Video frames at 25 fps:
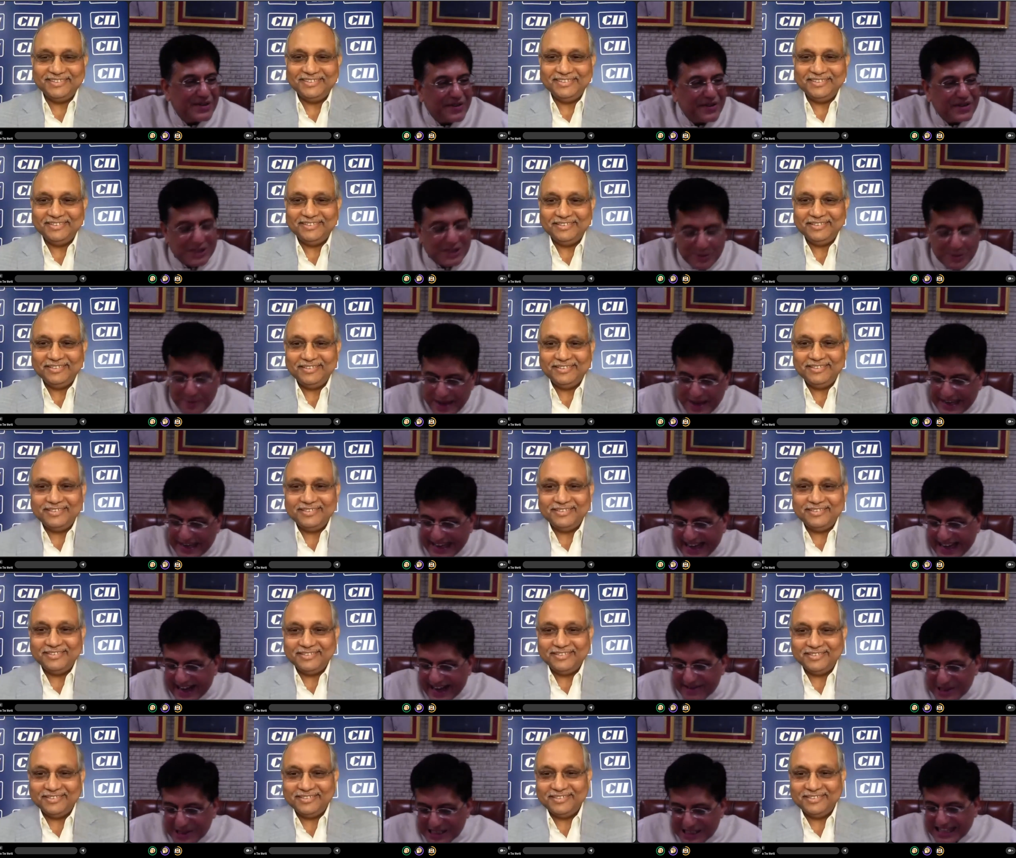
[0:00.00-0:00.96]
Speaker 1: we were
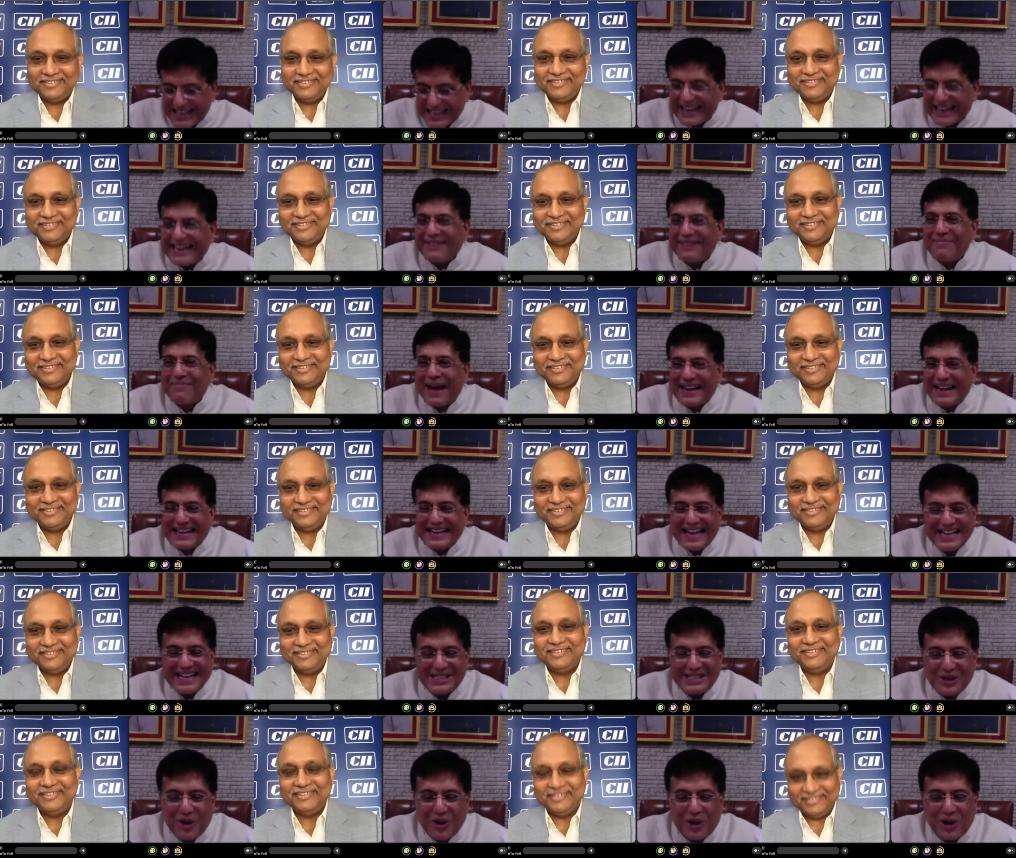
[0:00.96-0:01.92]
speaking, I was clearing my
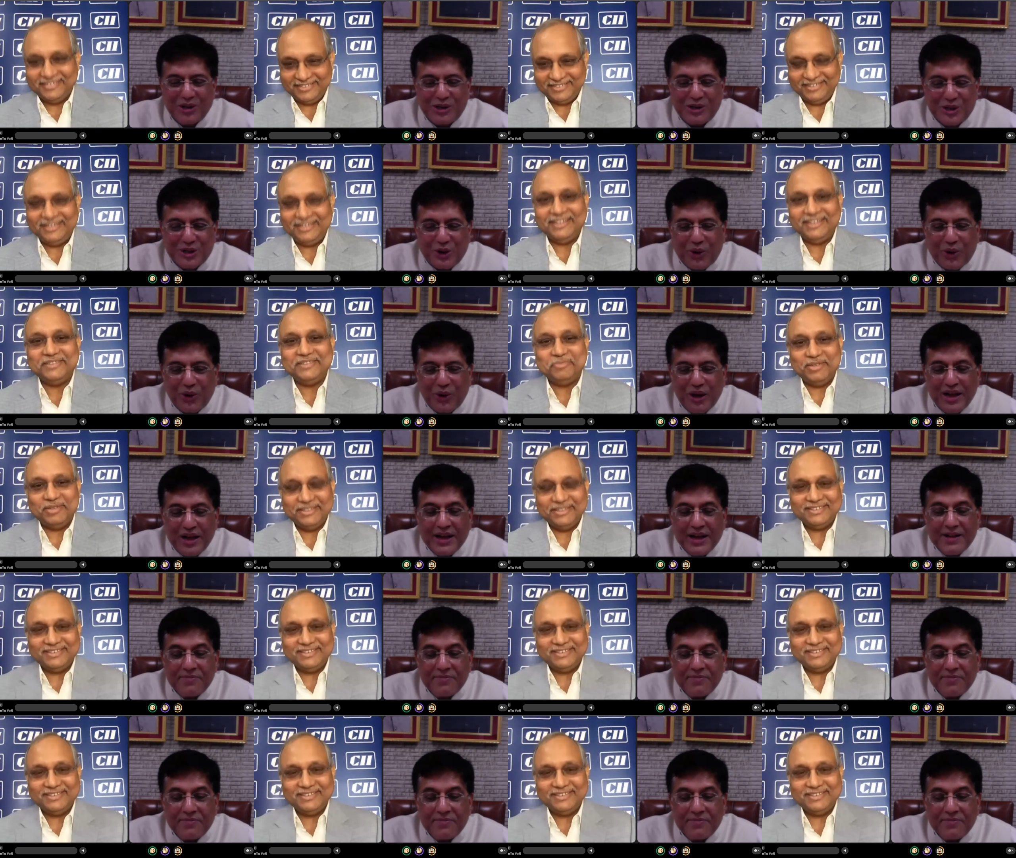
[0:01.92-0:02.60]
desk also.